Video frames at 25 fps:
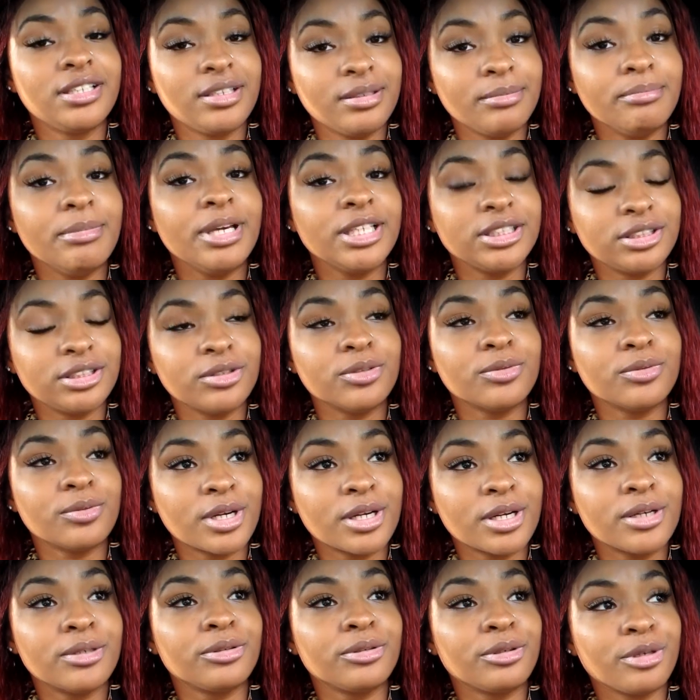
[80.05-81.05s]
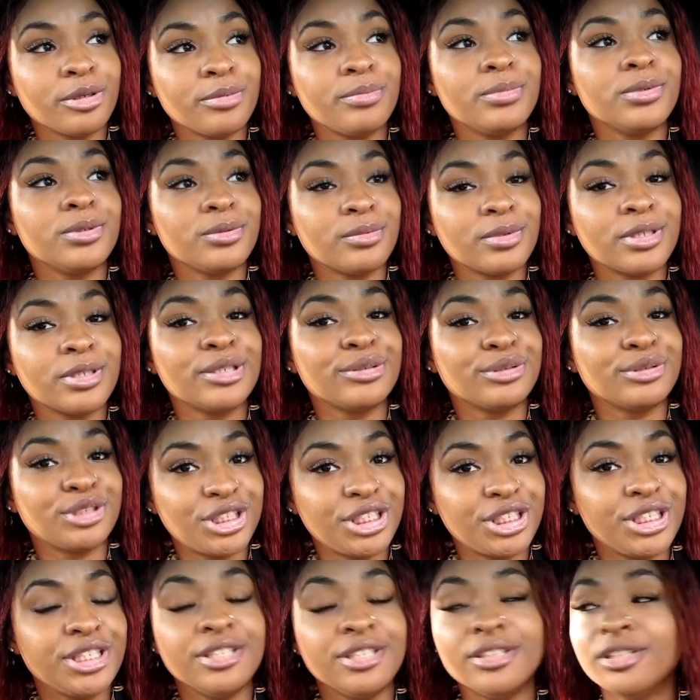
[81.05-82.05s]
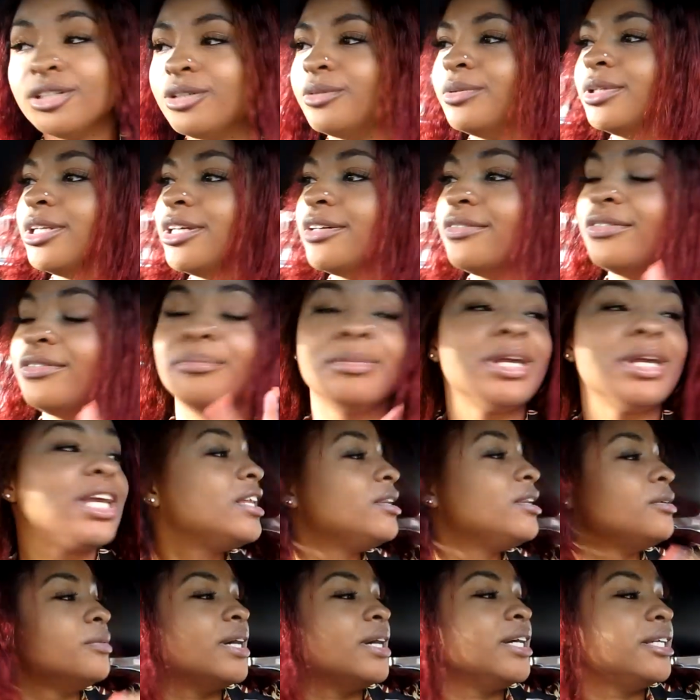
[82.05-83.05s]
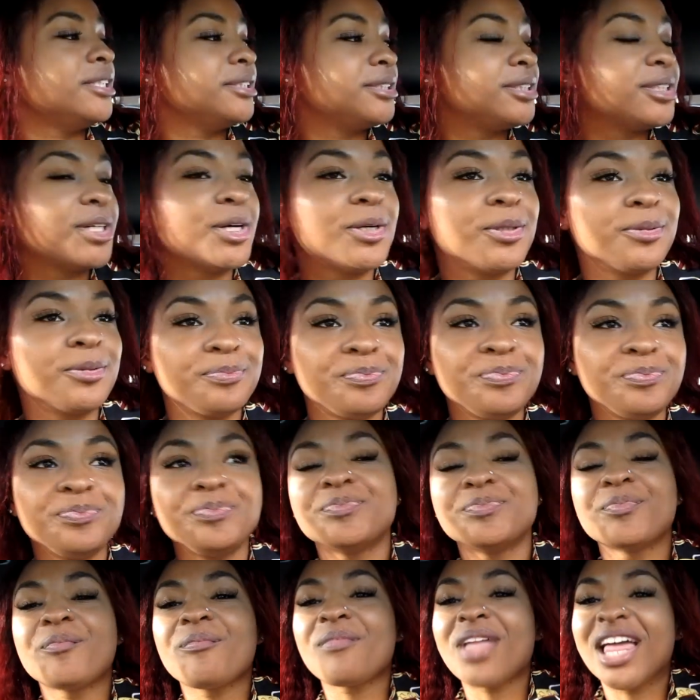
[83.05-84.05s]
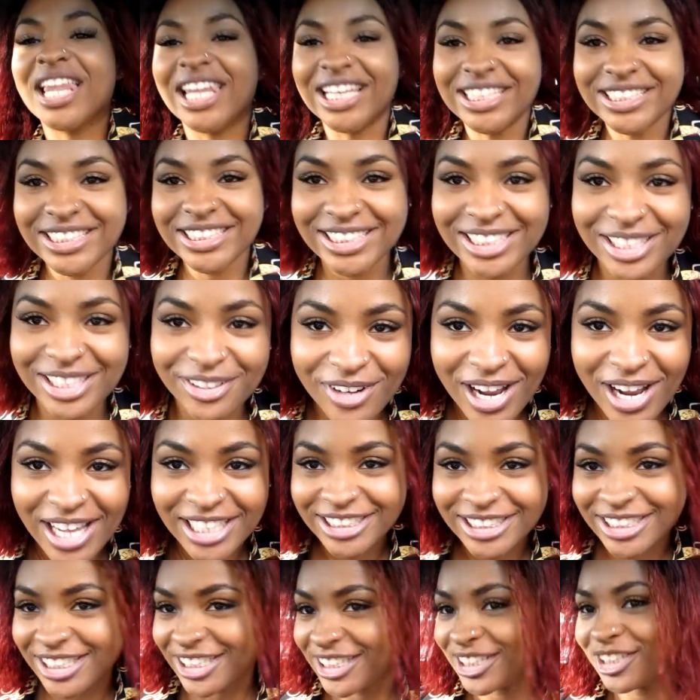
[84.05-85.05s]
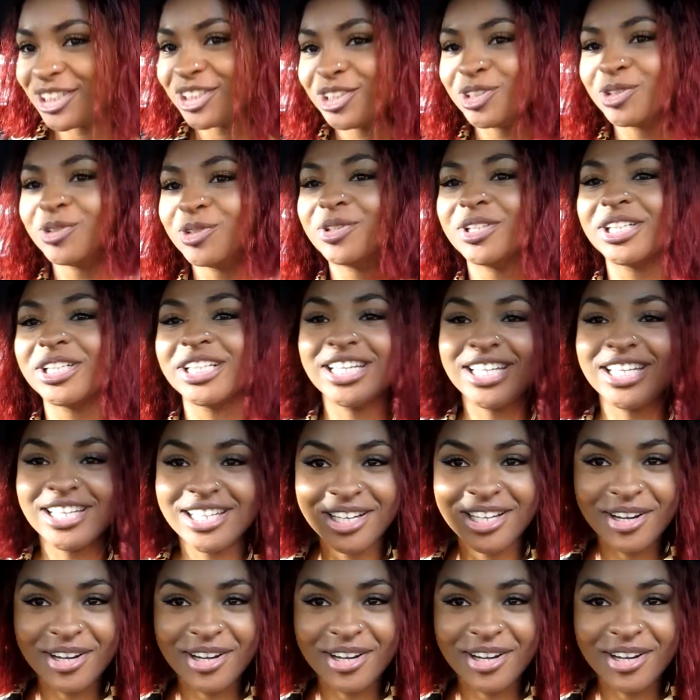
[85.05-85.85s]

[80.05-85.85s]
messing around, creeping around, cheating or whatever. But anyway, so let's just get right into this story.